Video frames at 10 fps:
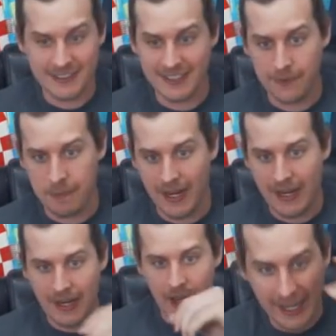60th
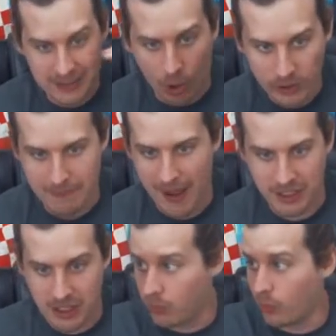minute! It's only
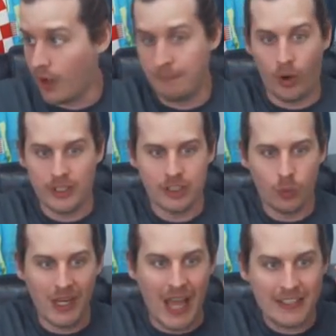match number one, boys.
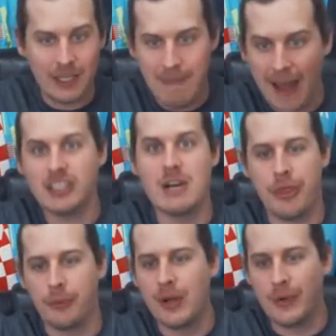We got to match
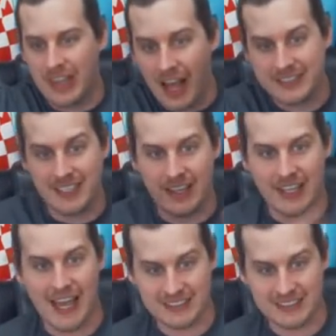number three. We lost it in the